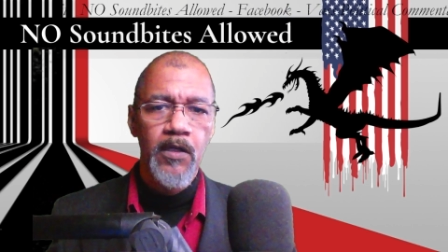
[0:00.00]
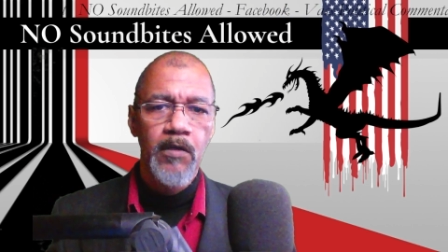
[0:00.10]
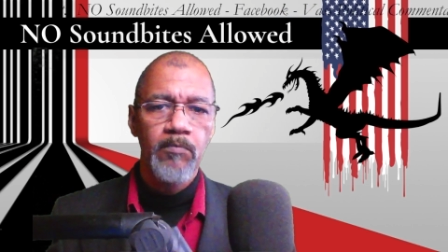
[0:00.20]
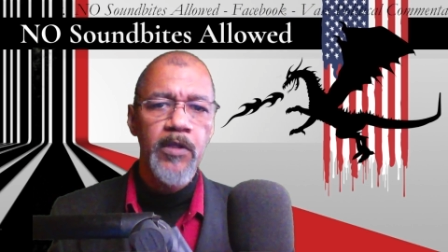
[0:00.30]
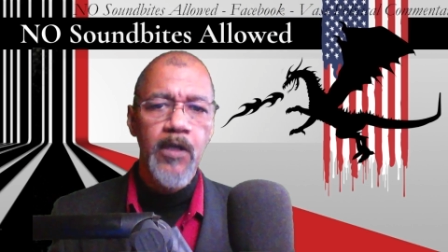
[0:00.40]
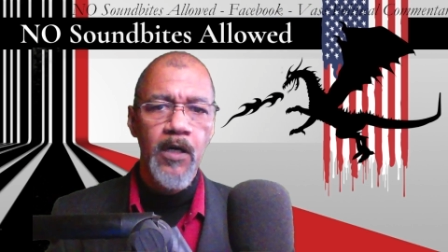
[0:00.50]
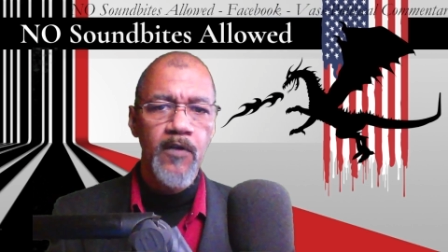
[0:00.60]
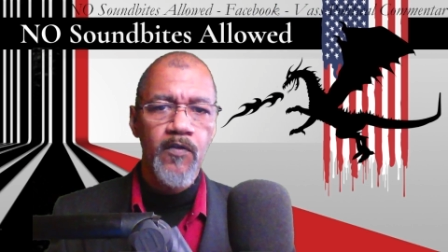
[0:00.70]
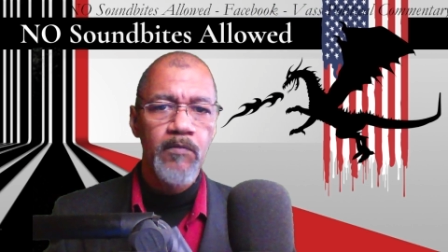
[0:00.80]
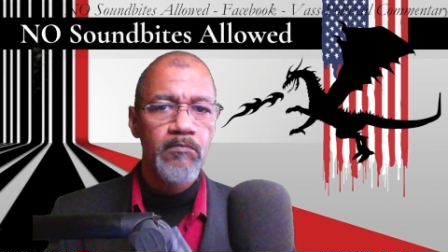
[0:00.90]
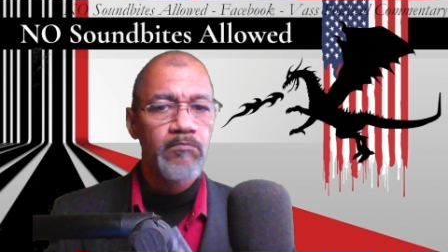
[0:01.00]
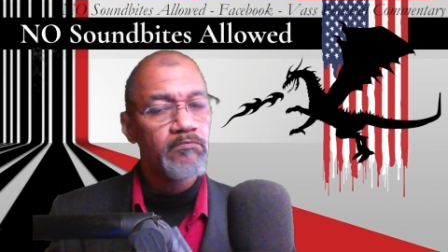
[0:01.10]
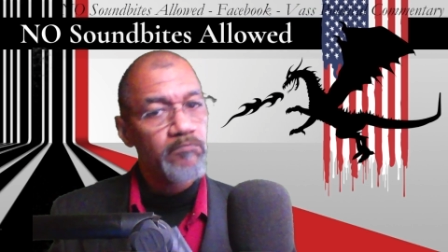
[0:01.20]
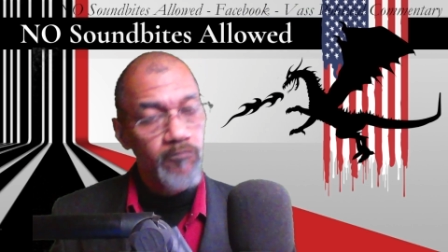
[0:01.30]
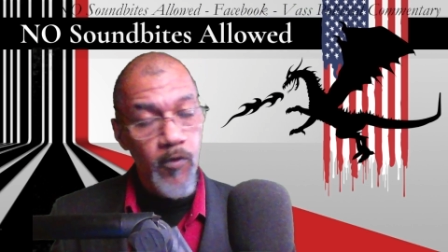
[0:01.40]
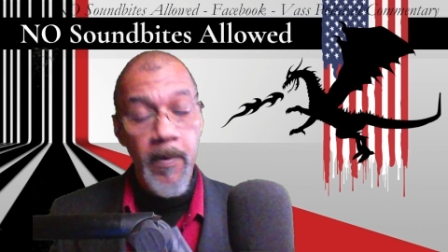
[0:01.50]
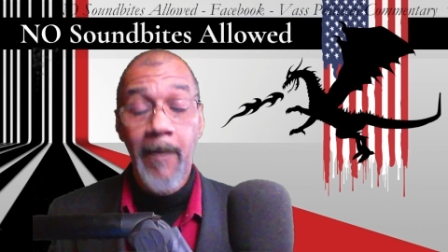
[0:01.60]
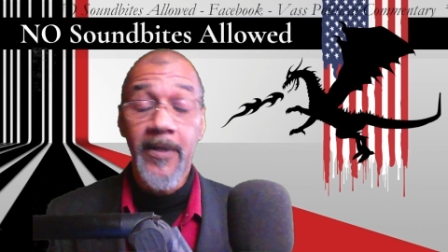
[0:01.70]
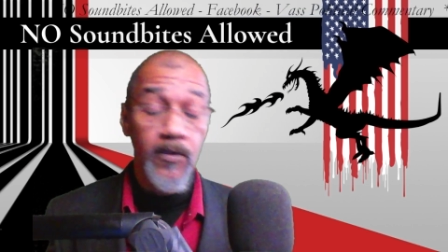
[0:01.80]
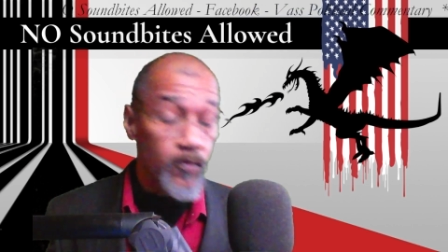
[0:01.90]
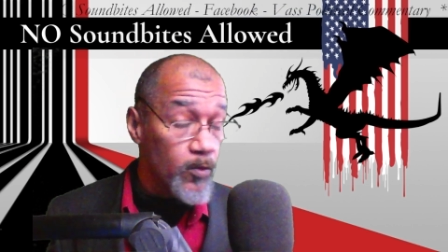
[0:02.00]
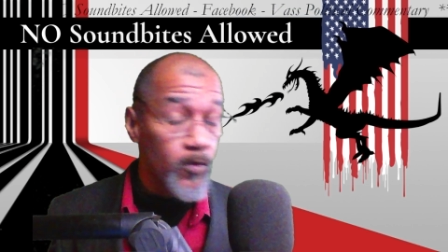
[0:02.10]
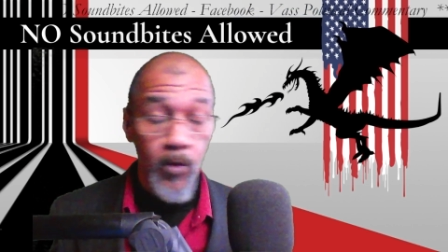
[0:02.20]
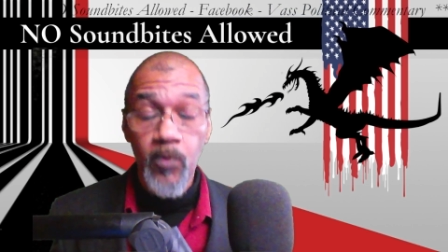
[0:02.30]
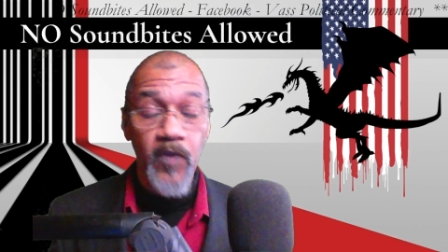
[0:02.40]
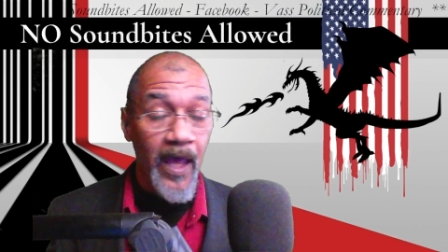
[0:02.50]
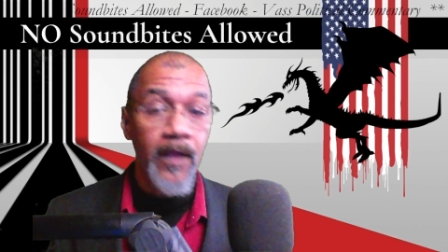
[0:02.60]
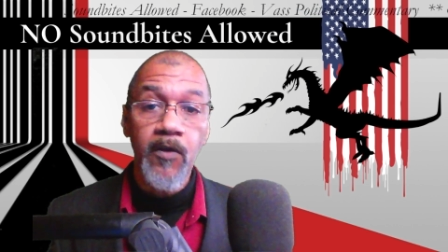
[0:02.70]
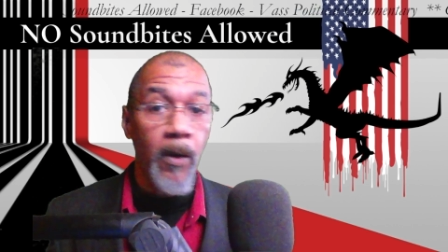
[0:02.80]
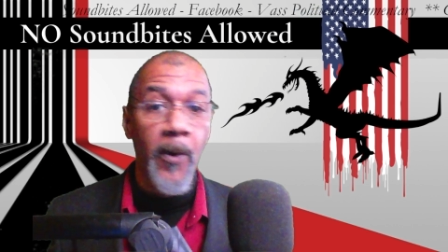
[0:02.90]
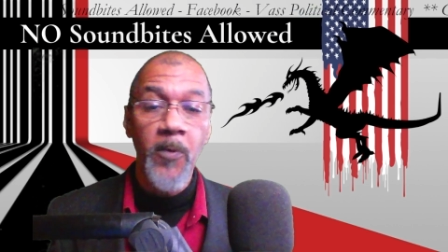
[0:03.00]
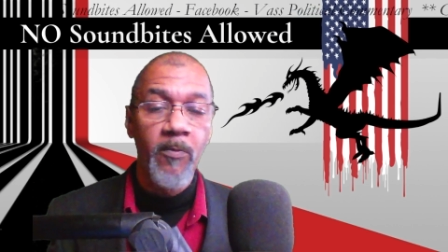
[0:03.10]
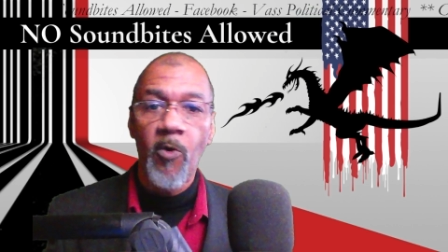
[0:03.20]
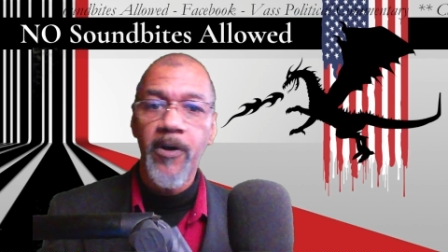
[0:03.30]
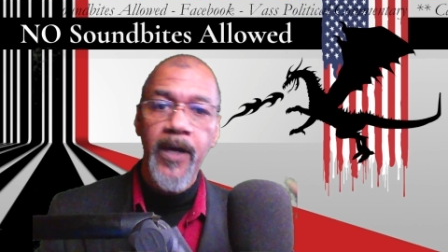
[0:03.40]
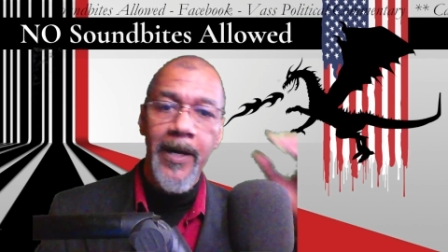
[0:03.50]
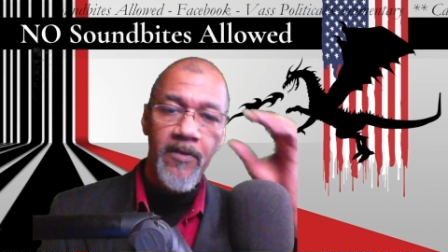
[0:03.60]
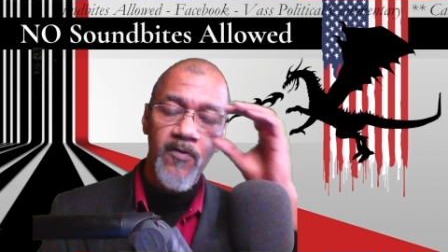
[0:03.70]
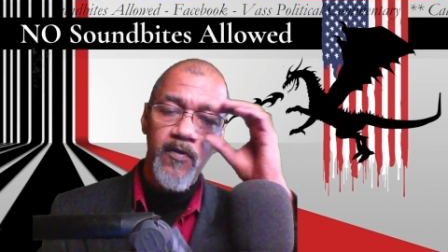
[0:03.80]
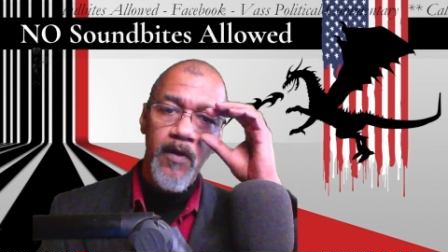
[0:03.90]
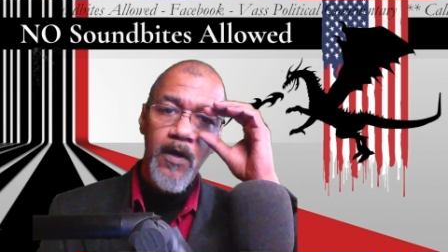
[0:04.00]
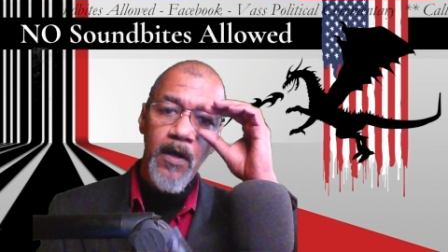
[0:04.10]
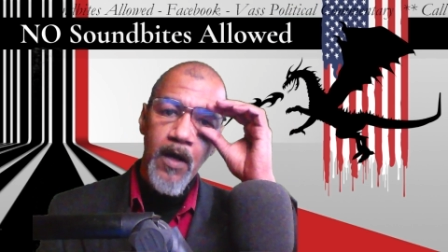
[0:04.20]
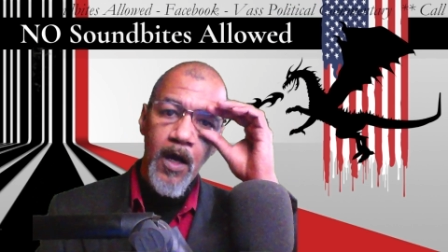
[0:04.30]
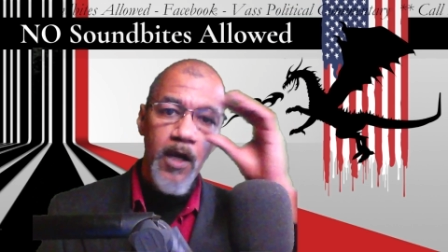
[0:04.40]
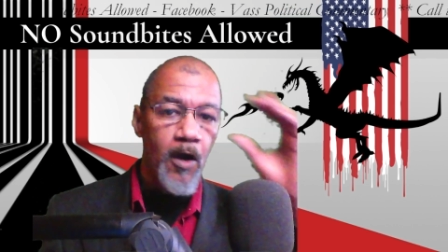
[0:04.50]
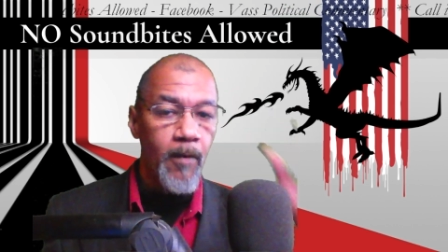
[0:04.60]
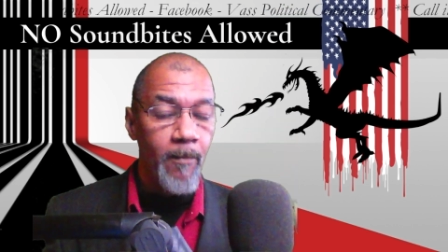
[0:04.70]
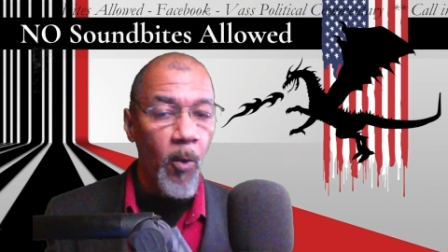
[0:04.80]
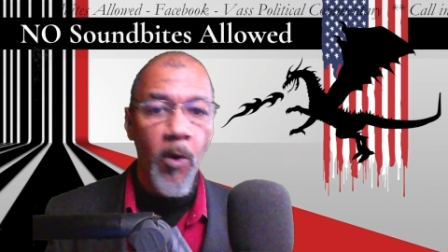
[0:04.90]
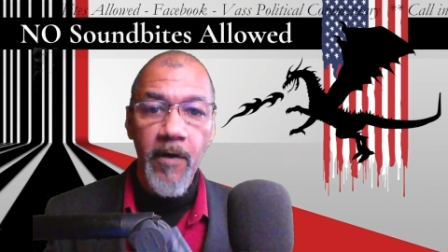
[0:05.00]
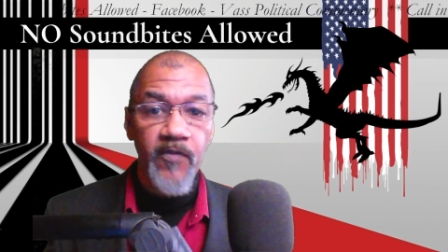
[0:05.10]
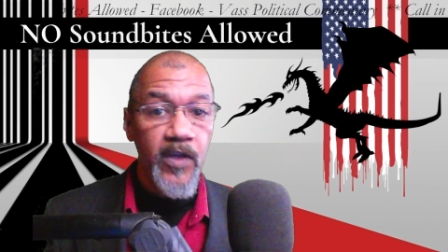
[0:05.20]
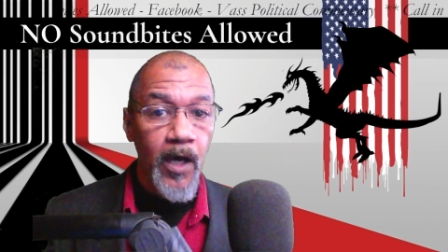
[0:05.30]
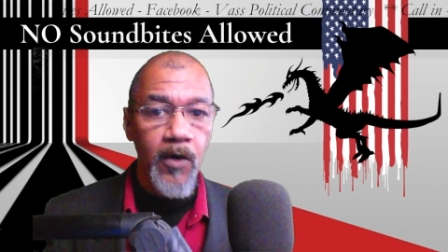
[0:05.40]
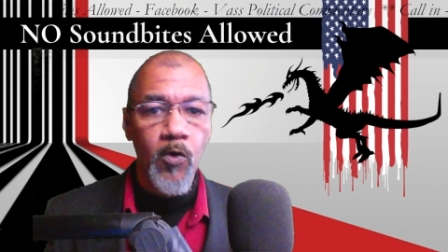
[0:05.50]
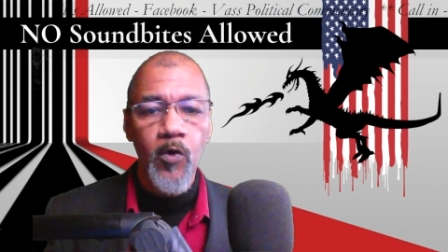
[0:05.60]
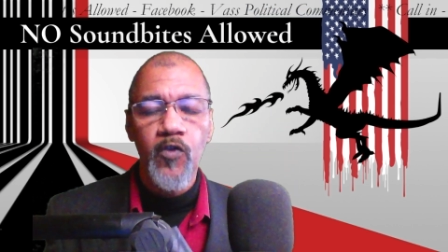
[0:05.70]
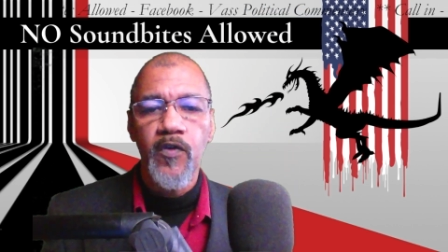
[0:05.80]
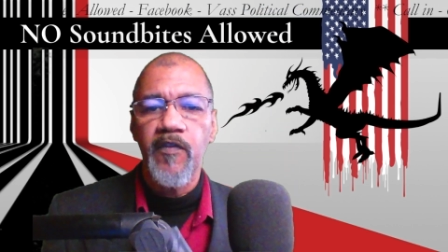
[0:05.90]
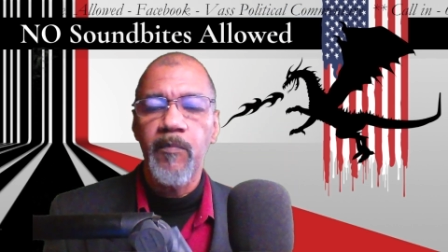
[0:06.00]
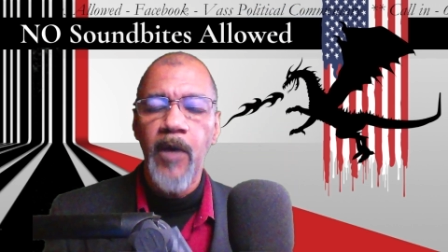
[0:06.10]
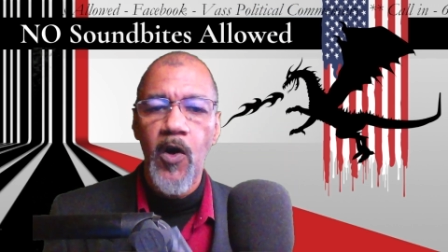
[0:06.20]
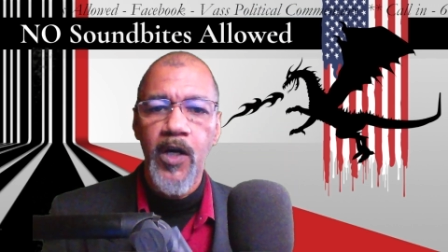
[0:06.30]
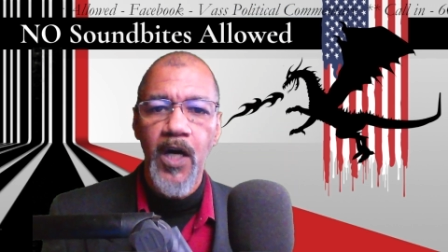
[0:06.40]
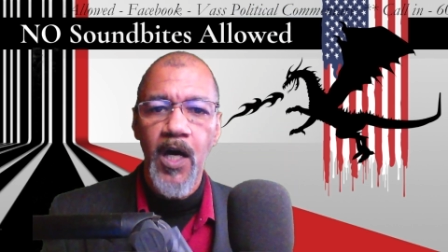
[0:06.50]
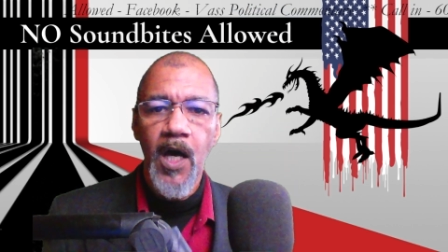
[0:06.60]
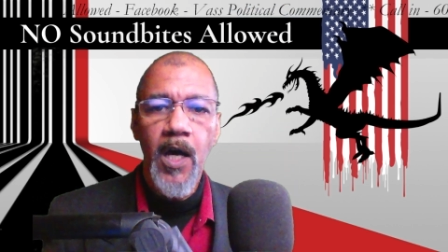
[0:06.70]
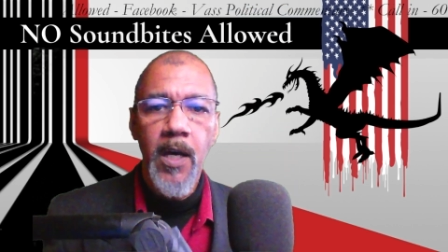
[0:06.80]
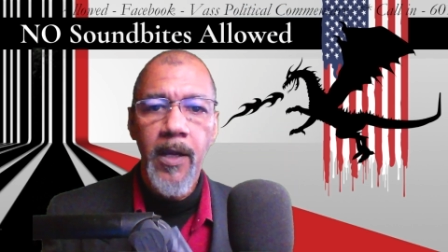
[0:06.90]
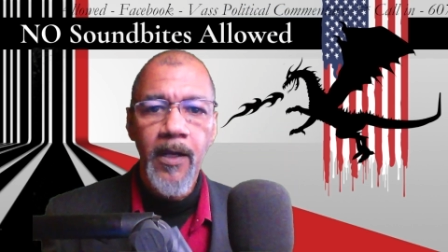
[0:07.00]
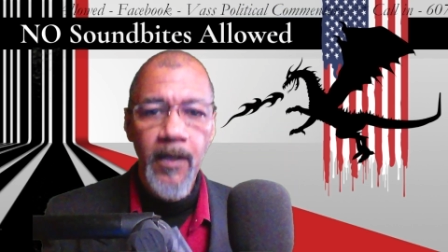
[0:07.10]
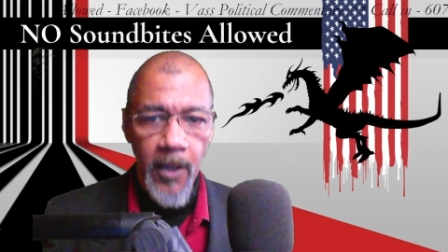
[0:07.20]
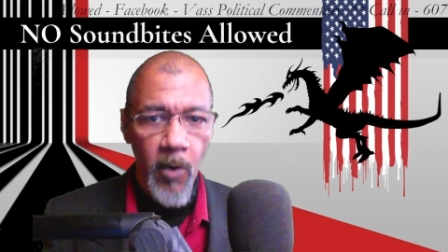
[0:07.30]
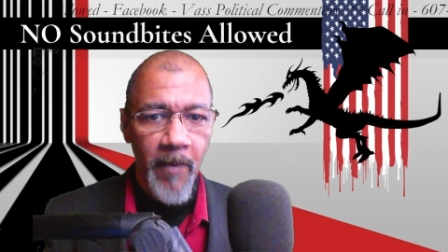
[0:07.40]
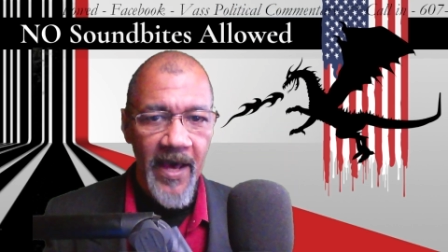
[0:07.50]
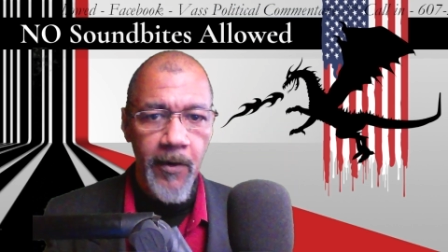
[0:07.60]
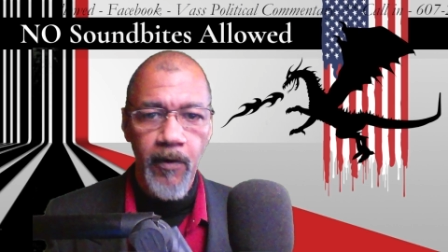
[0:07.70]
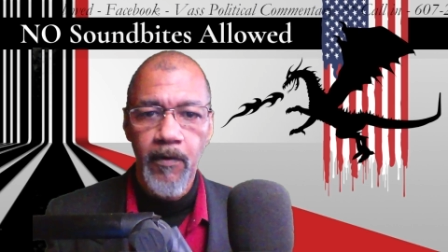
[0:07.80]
Because Republicans who do tend to own more guns and are more of the gun owners of America know better.